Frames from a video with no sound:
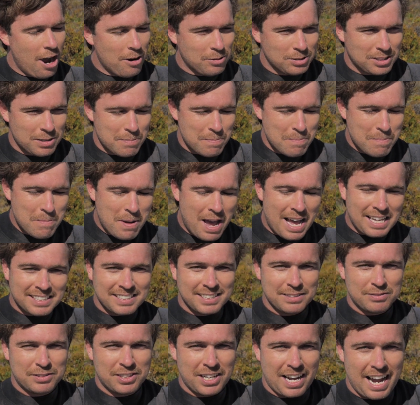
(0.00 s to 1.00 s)
It was a
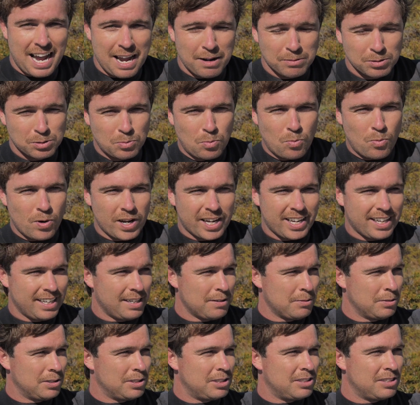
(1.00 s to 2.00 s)
massive day. It was wicked. It
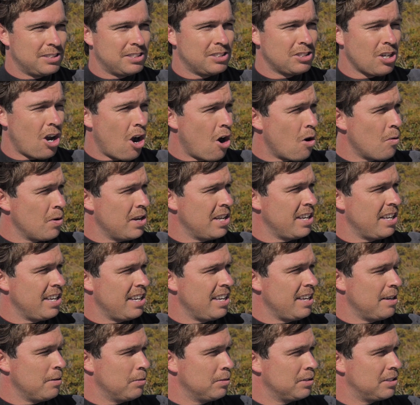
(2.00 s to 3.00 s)
was so
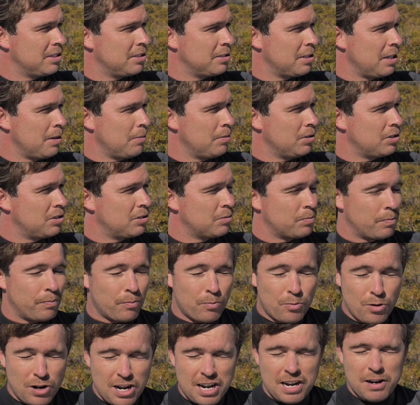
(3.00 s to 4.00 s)
windy. It was
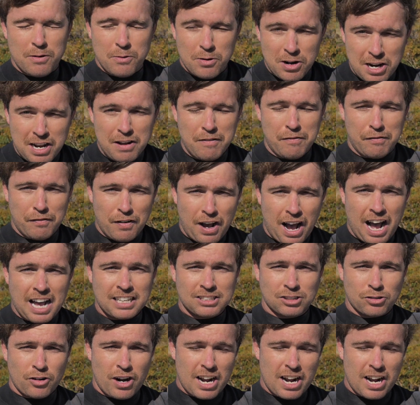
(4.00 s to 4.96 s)
really, really fast